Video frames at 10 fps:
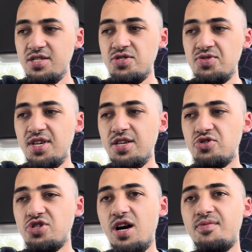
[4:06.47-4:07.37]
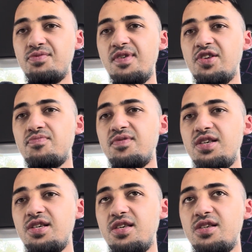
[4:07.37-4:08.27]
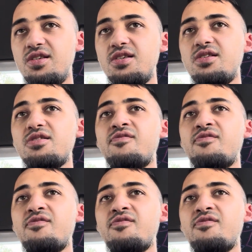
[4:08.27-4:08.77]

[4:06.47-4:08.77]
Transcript: you think your job is about to be,